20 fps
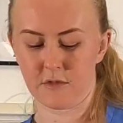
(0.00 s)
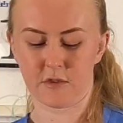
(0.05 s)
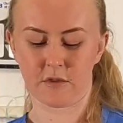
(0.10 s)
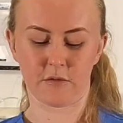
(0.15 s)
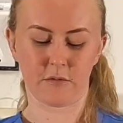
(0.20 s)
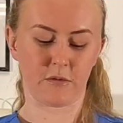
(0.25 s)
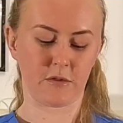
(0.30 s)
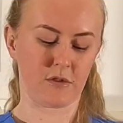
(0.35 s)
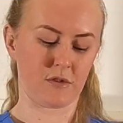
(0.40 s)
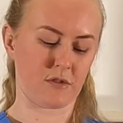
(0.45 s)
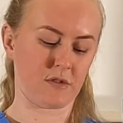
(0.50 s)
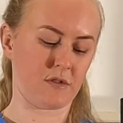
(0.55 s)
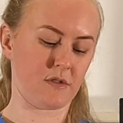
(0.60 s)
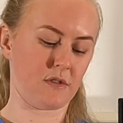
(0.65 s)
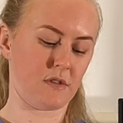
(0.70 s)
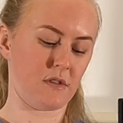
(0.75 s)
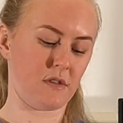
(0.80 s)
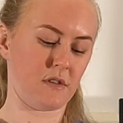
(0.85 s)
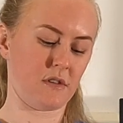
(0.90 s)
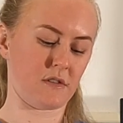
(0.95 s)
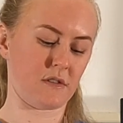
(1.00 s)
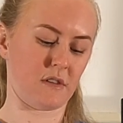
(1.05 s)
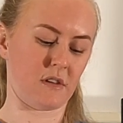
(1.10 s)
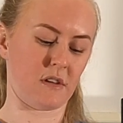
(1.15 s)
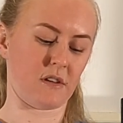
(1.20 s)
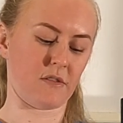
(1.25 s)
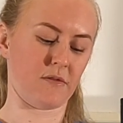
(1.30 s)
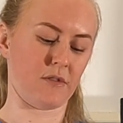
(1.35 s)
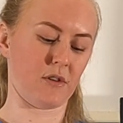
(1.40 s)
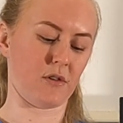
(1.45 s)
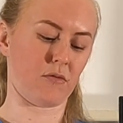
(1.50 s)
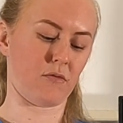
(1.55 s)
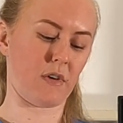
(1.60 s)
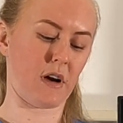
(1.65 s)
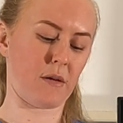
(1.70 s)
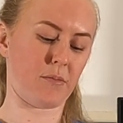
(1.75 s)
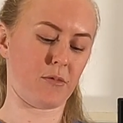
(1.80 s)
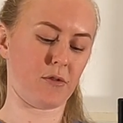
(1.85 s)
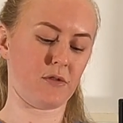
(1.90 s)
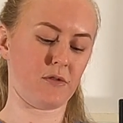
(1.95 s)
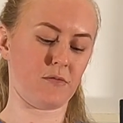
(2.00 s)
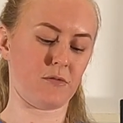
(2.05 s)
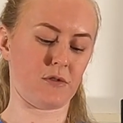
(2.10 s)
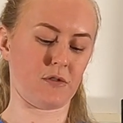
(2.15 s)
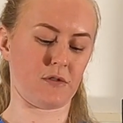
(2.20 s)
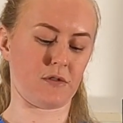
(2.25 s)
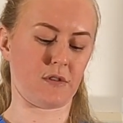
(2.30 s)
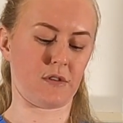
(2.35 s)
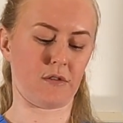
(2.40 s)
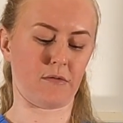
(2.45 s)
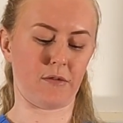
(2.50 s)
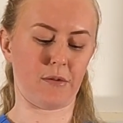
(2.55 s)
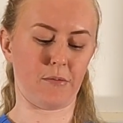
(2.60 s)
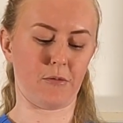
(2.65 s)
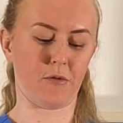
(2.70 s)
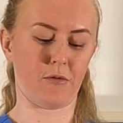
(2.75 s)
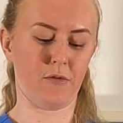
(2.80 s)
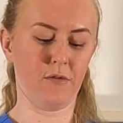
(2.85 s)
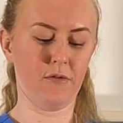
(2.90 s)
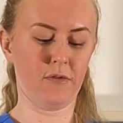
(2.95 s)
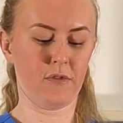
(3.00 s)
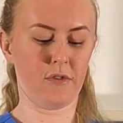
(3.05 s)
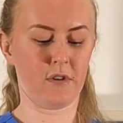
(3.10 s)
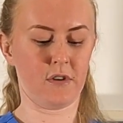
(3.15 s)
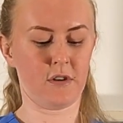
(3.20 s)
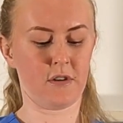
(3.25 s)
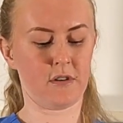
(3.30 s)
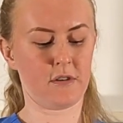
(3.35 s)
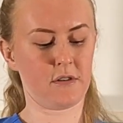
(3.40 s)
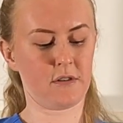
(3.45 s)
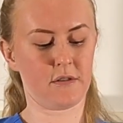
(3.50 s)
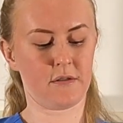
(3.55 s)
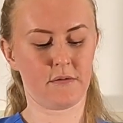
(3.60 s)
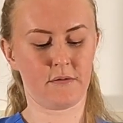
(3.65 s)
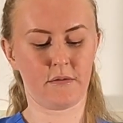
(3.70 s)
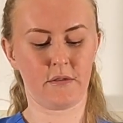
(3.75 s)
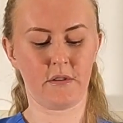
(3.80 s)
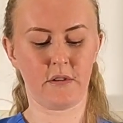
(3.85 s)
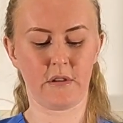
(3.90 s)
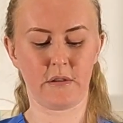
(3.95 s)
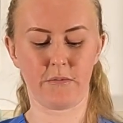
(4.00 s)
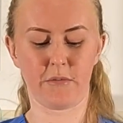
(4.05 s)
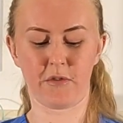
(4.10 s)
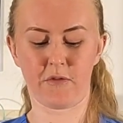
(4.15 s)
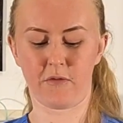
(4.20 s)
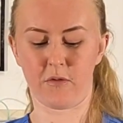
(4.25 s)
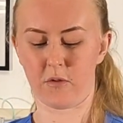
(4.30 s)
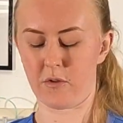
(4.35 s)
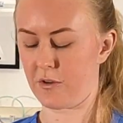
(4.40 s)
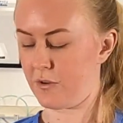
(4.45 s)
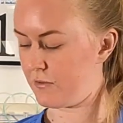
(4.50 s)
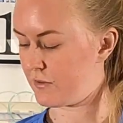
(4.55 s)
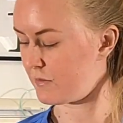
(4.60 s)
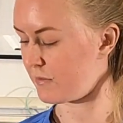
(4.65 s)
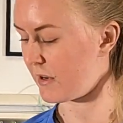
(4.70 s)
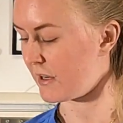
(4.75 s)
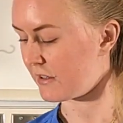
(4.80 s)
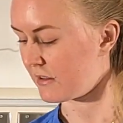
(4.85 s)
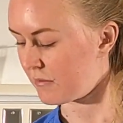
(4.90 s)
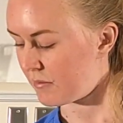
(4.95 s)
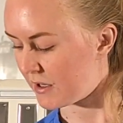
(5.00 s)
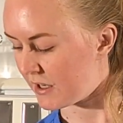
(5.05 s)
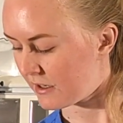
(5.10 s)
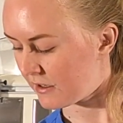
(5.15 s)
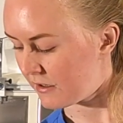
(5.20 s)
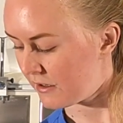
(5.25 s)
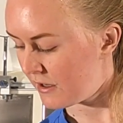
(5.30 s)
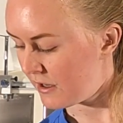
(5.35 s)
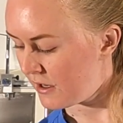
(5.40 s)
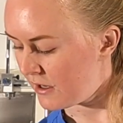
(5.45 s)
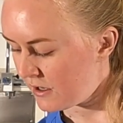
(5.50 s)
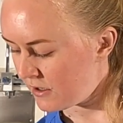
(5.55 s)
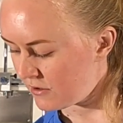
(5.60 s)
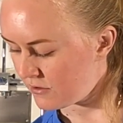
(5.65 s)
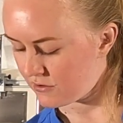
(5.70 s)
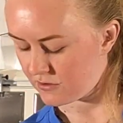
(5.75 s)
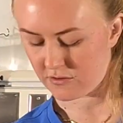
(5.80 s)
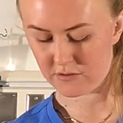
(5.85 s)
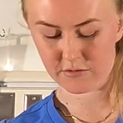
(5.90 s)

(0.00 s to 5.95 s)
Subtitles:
So there's a lot of little wrappers we're just going to remove. And before you spike the bag, you